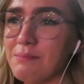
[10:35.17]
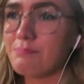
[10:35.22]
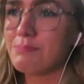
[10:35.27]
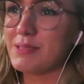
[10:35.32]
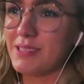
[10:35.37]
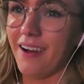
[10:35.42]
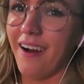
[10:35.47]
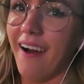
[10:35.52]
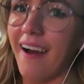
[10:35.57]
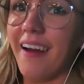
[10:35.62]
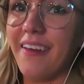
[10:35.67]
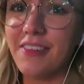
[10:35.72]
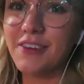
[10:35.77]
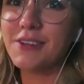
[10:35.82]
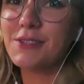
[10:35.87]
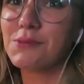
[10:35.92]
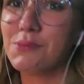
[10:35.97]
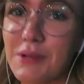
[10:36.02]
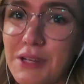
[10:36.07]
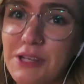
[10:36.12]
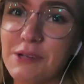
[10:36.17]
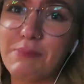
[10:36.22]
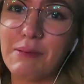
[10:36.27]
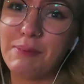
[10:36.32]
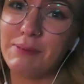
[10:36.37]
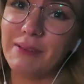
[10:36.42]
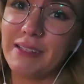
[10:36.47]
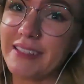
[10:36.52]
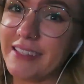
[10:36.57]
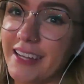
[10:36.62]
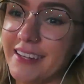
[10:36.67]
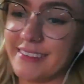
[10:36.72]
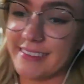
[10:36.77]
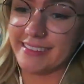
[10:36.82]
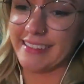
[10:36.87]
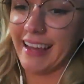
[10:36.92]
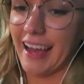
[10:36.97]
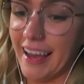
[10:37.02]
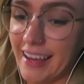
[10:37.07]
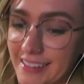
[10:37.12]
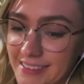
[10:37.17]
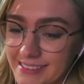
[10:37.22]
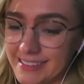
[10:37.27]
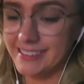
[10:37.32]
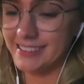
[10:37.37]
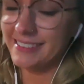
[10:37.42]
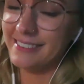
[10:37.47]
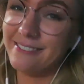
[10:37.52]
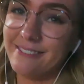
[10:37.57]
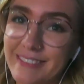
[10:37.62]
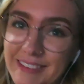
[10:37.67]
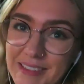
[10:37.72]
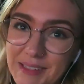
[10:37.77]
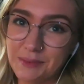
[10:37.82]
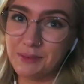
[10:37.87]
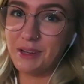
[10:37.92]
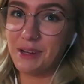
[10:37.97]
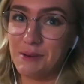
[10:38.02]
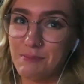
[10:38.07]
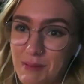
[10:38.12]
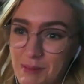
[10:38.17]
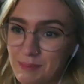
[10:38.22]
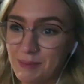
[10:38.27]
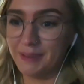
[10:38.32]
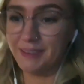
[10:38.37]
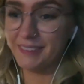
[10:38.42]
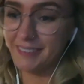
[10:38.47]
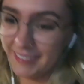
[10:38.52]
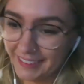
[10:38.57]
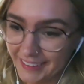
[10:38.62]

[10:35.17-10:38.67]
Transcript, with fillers: Bizarre. There's weird people in London, guys. Really weird people.